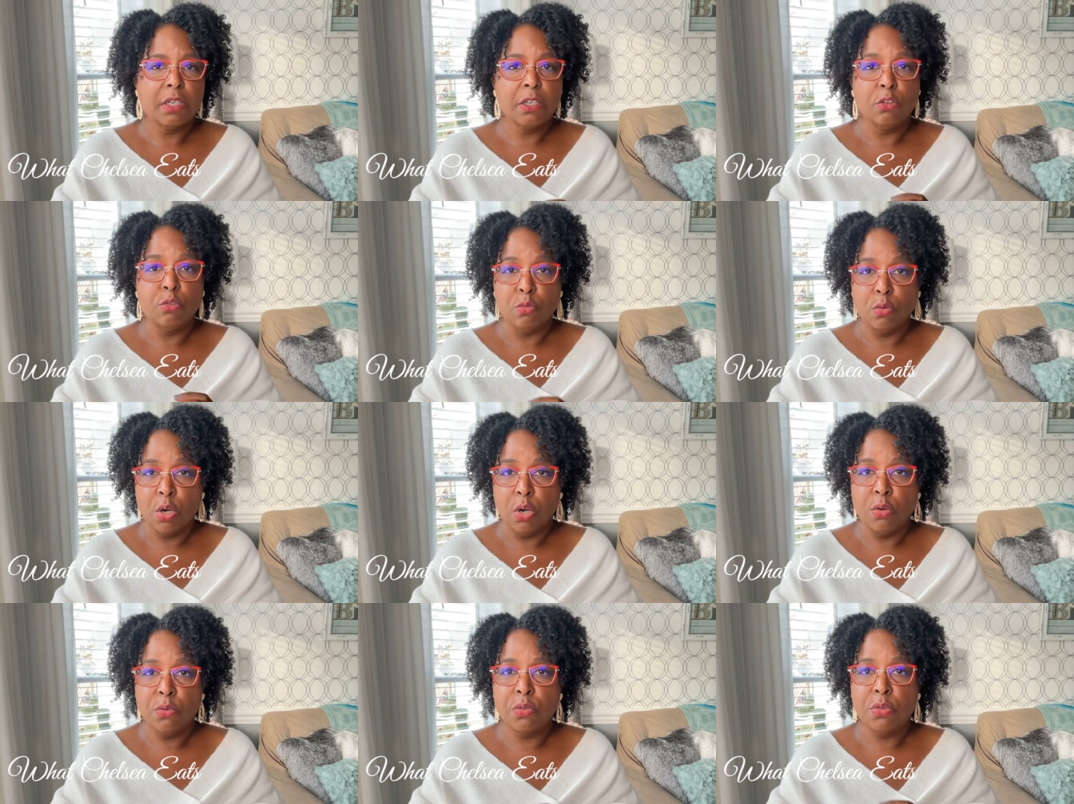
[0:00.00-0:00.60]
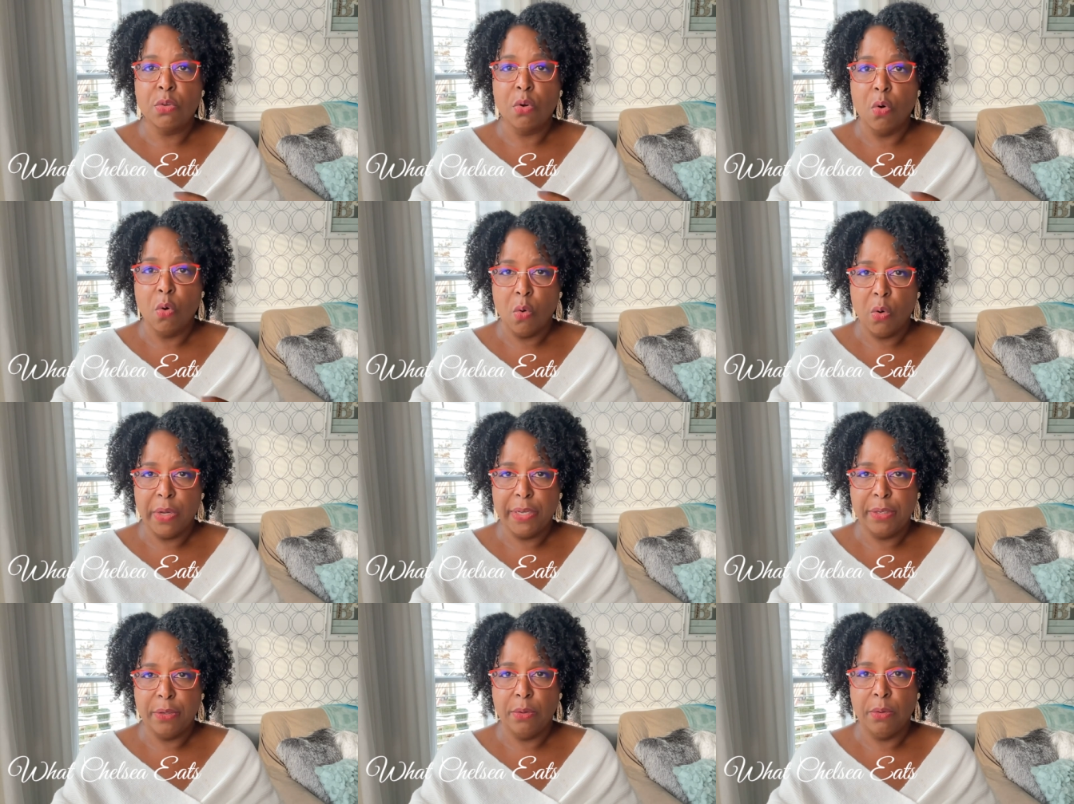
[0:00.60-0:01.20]
growth
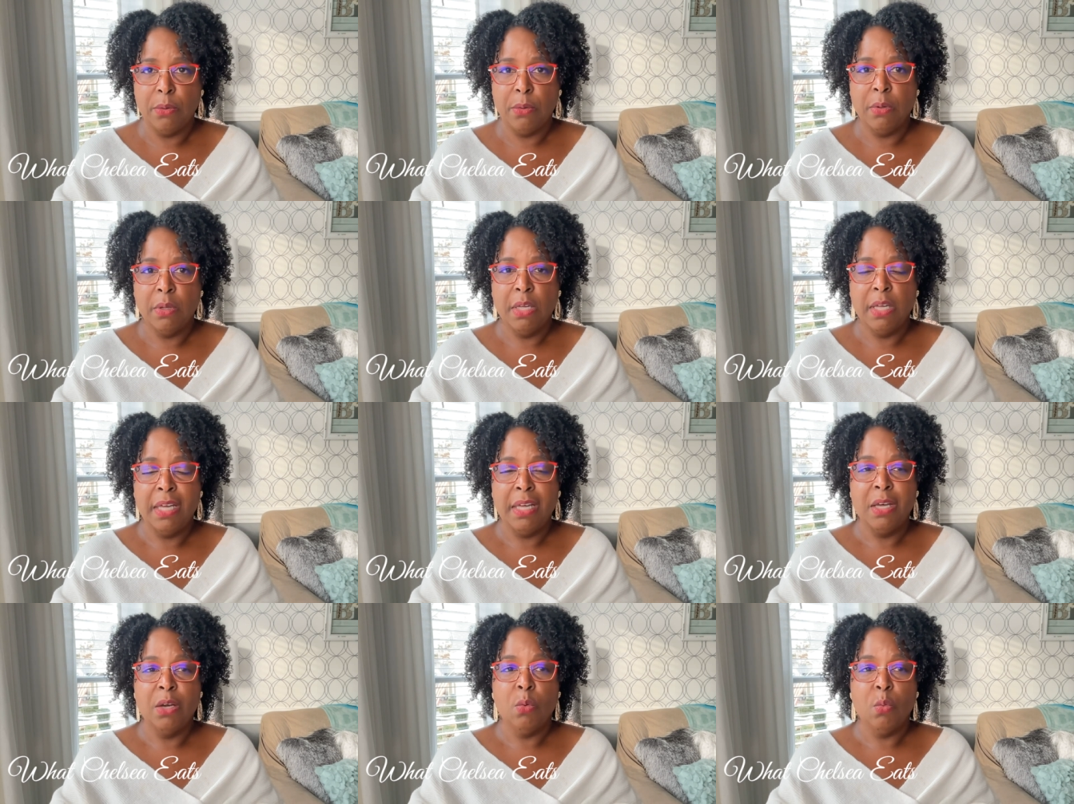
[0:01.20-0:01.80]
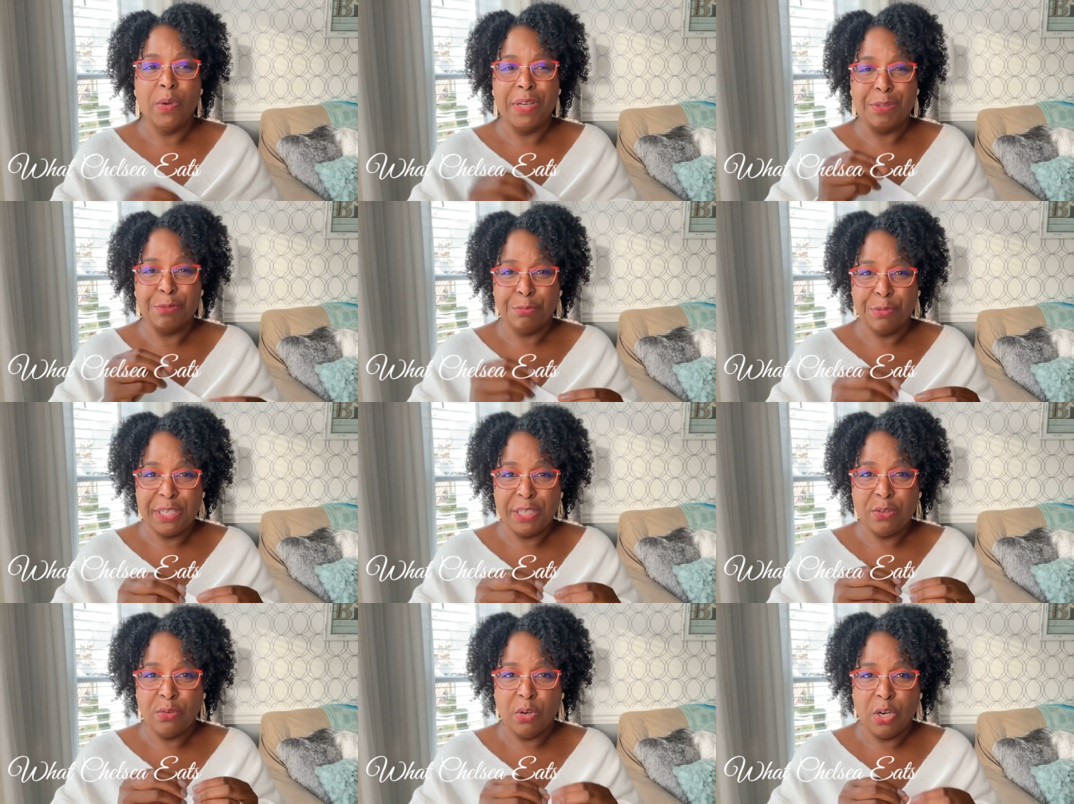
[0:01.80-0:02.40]
oil with
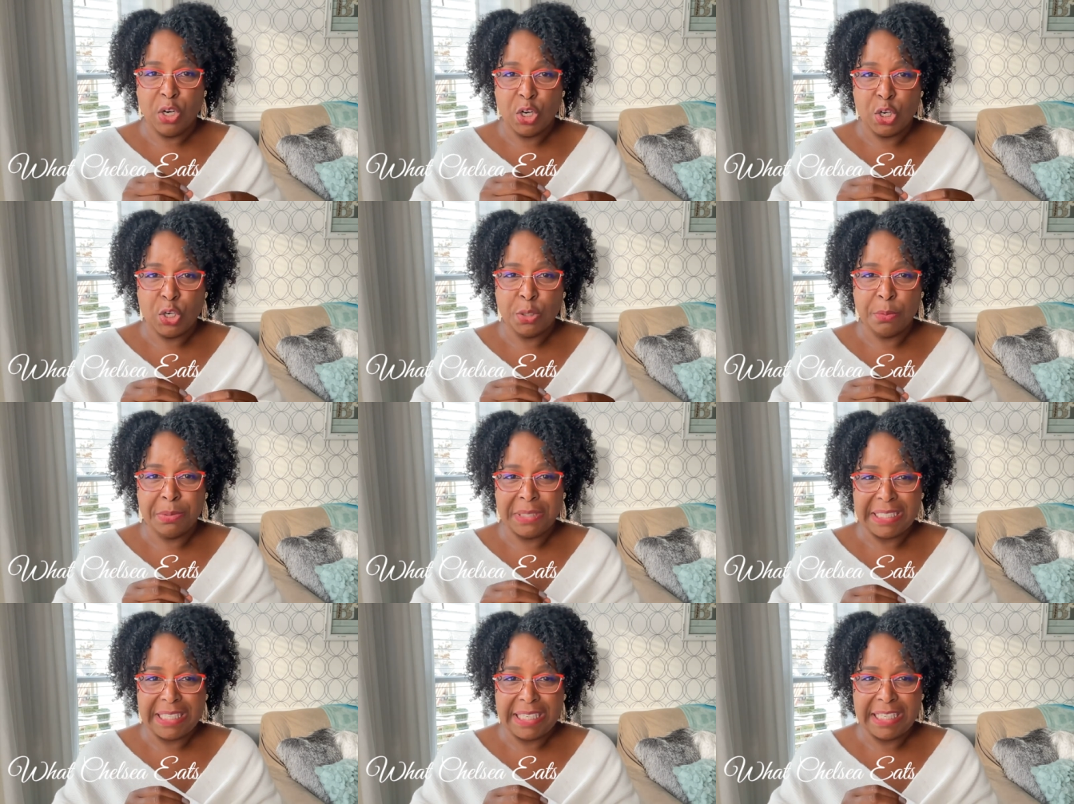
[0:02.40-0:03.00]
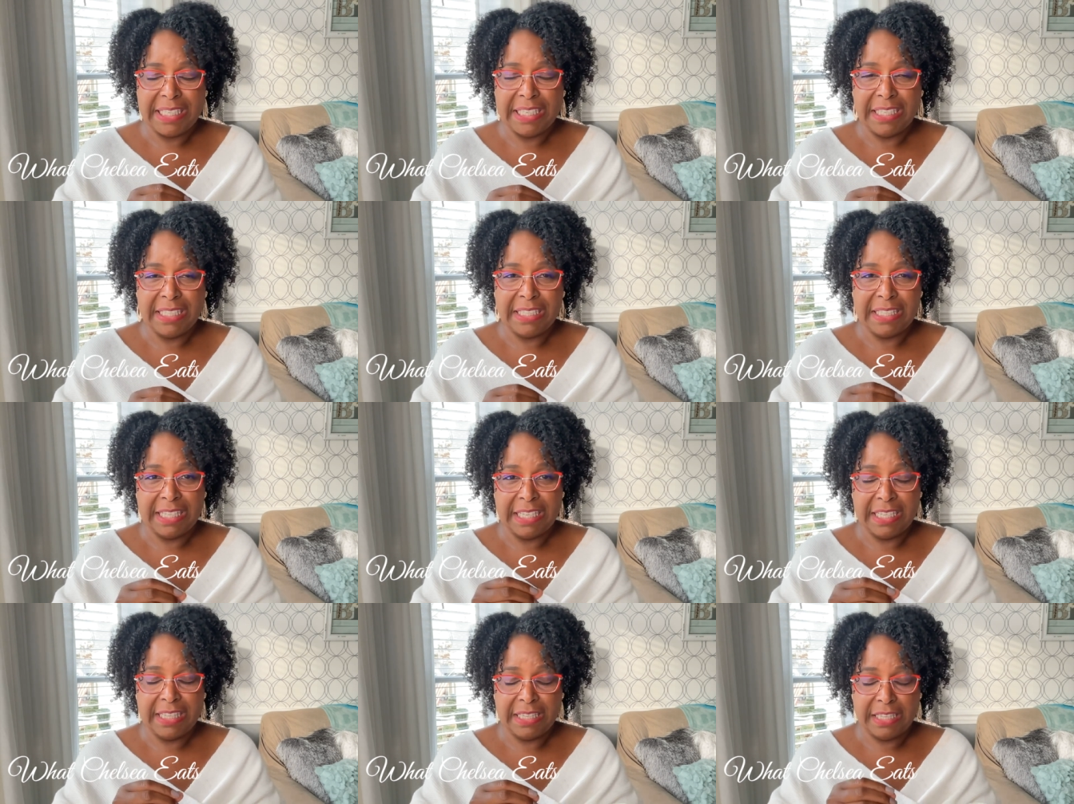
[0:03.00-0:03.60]
real herbs in it
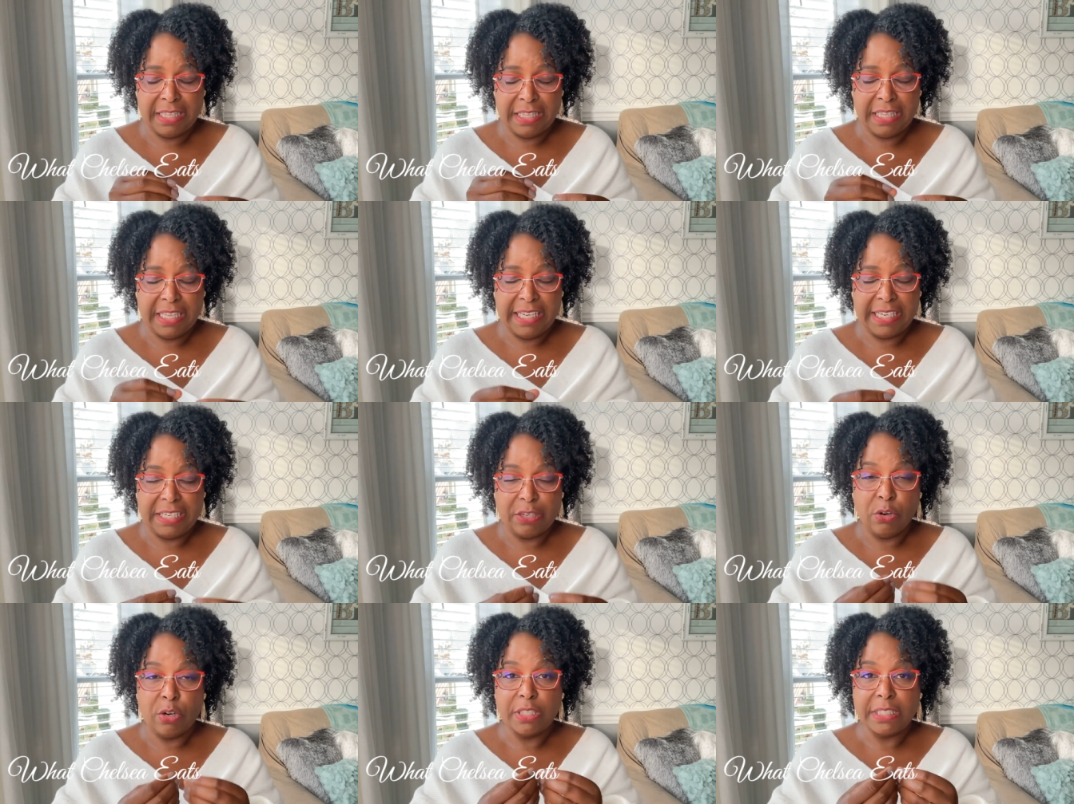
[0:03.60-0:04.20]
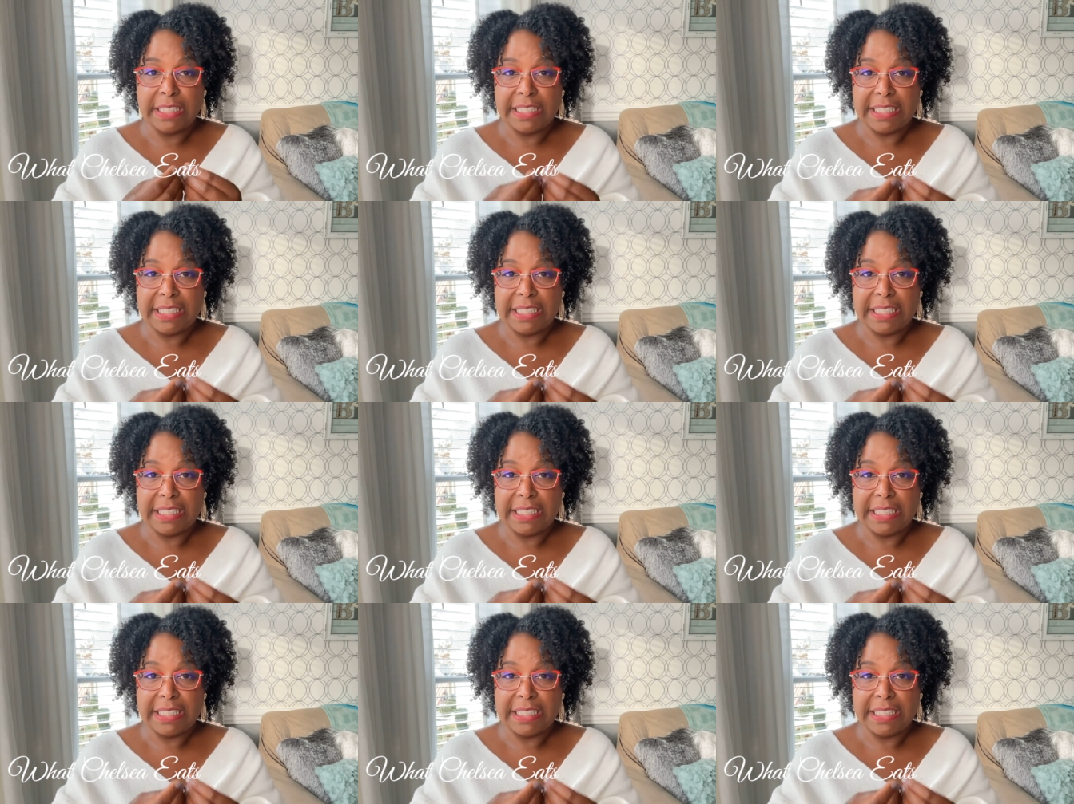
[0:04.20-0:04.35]
that like are